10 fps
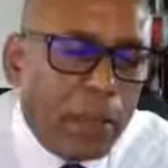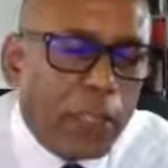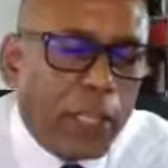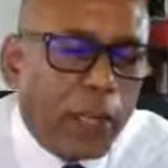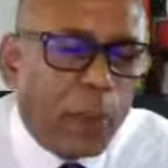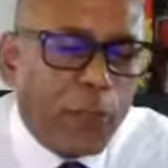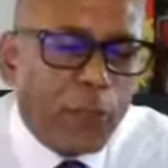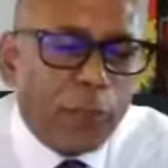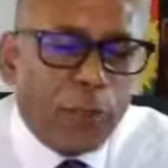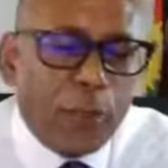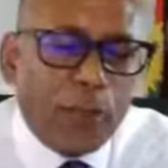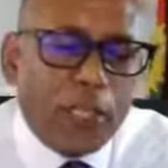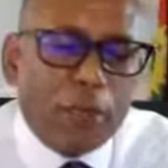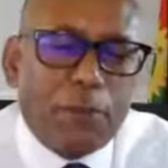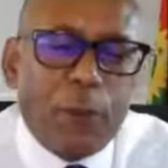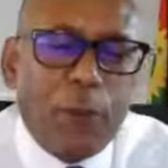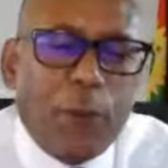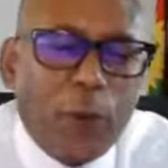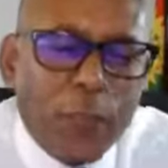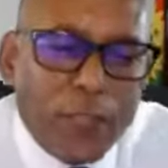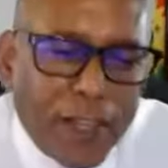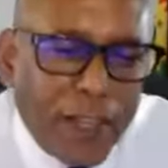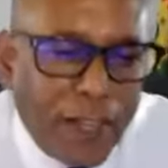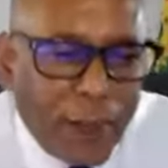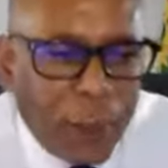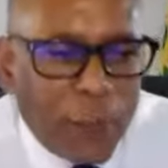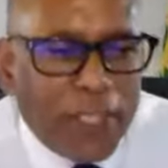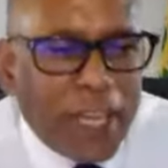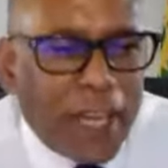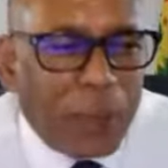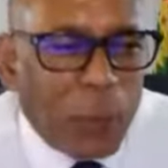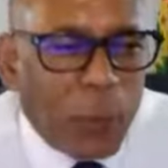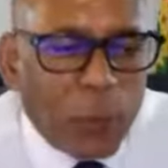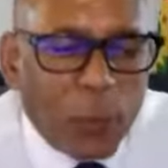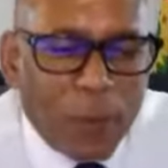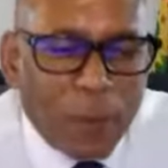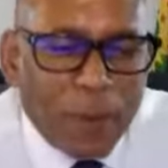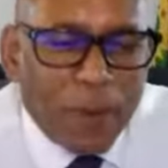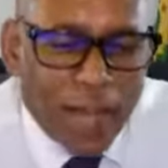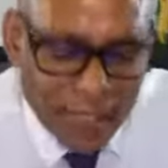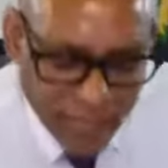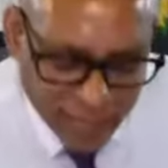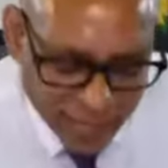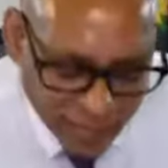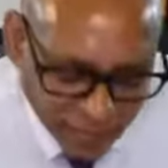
me share with you just few points which I thought would be my take.